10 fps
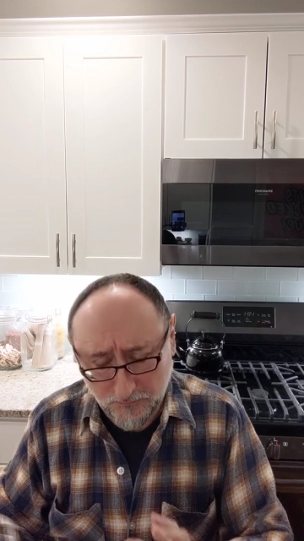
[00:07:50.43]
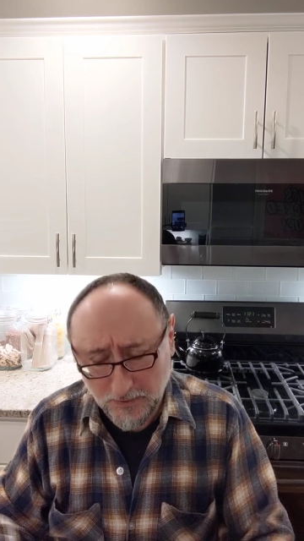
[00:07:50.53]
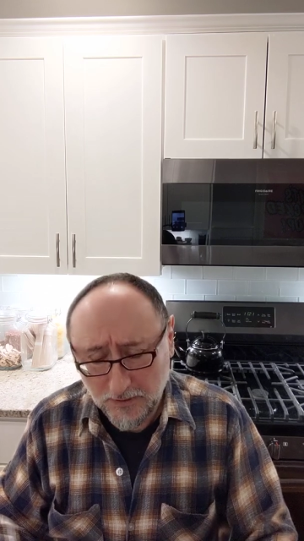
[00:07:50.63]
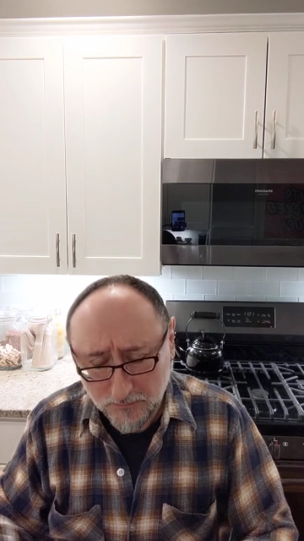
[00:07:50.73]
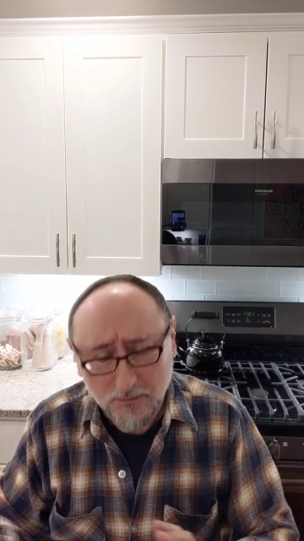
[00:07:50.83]

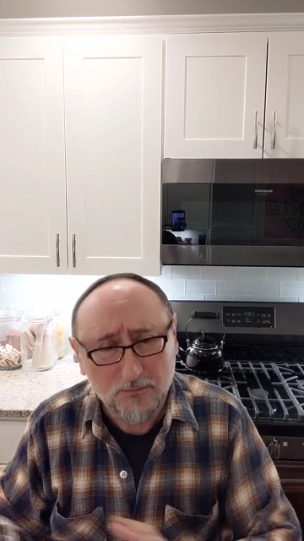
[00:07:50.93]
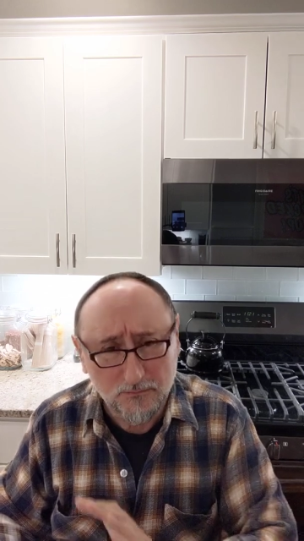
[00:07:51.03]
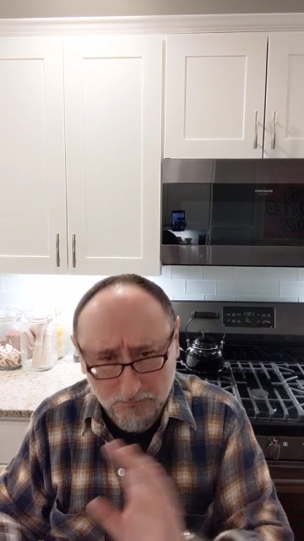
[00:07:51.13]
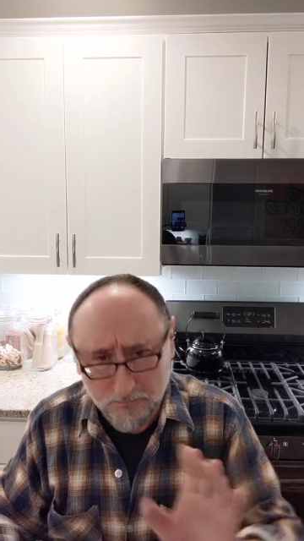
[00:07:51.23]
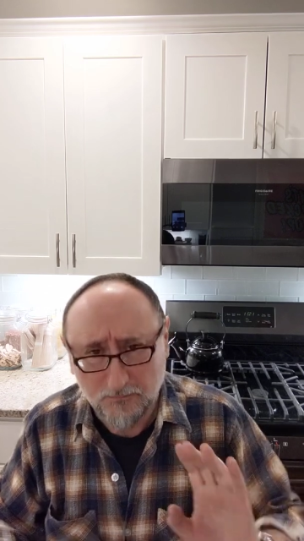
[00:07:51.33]
We are going
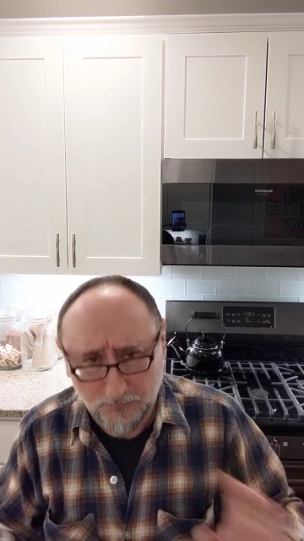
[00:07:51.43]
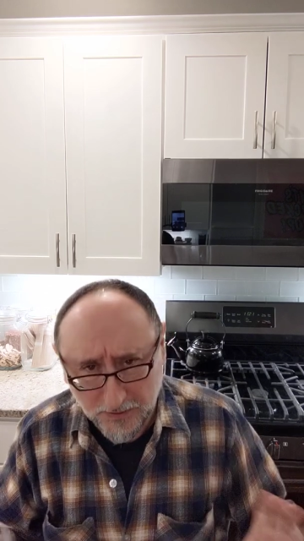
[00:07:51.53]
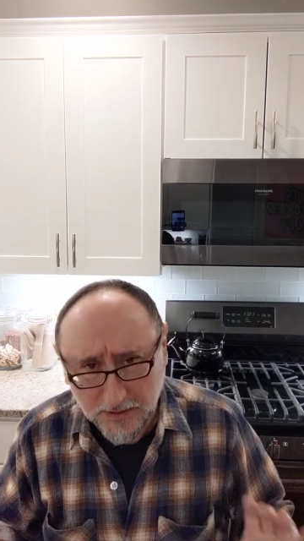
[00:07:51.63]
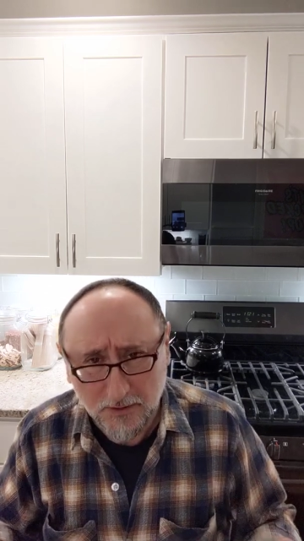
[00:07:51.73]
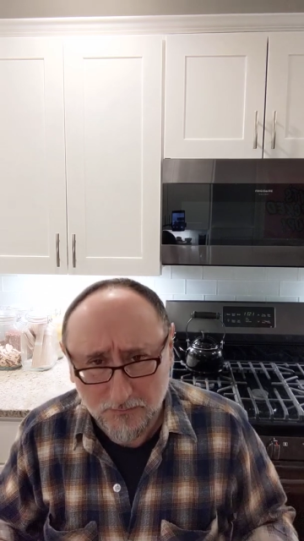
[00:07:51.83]
to
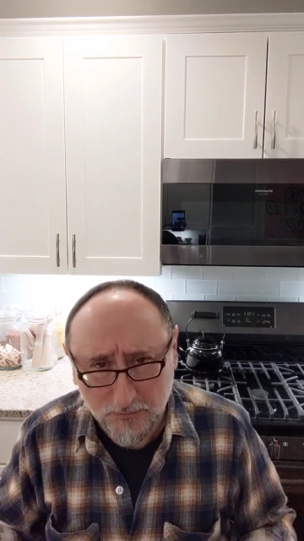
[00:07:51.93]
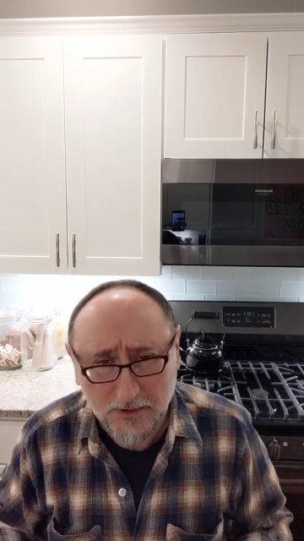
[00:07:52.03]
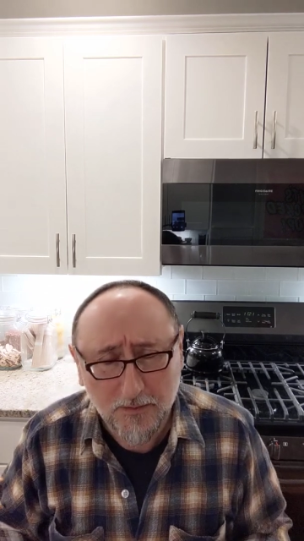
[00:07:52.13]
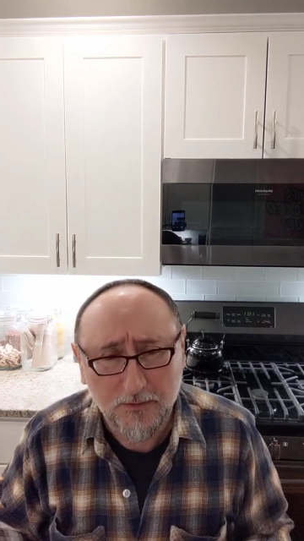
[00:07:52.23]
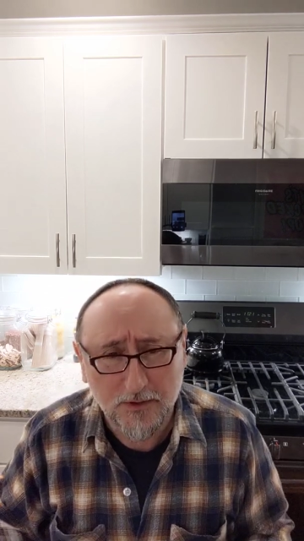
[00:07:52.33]
find out
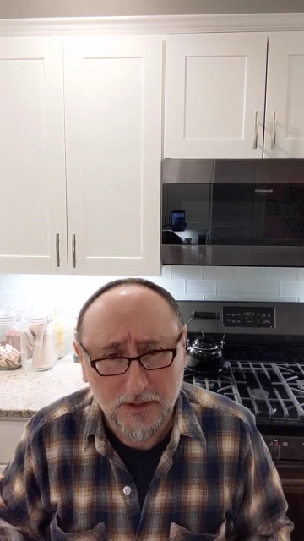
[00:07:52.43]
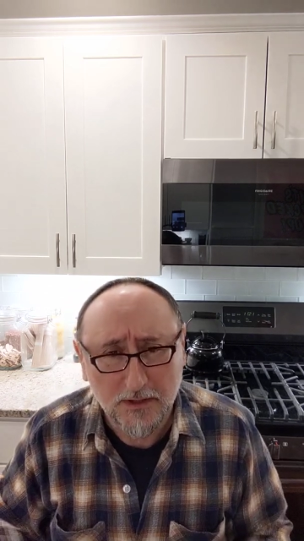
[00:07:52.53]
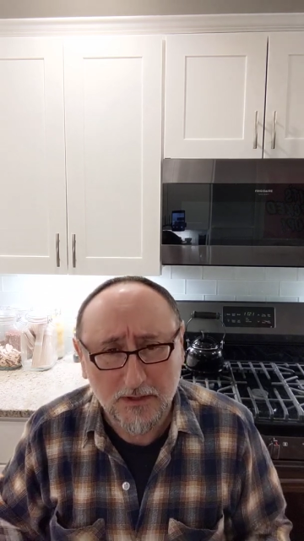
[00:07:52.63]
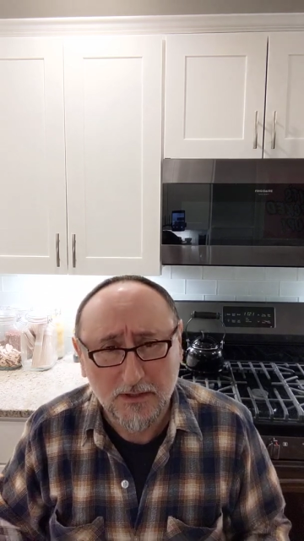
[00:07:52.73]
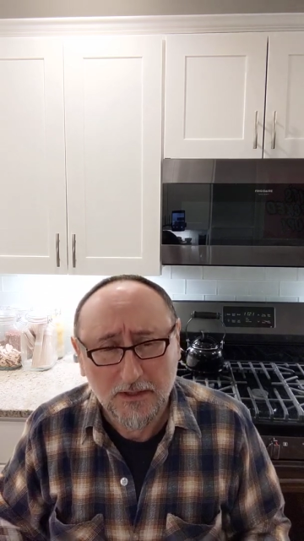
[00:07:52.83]
what happened
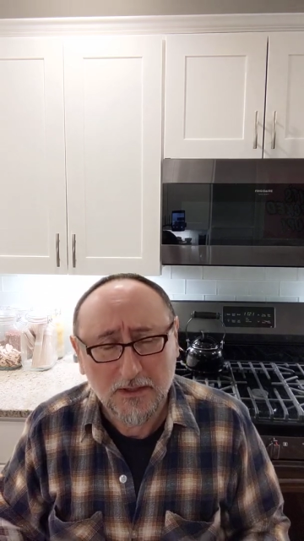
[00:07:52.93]
here,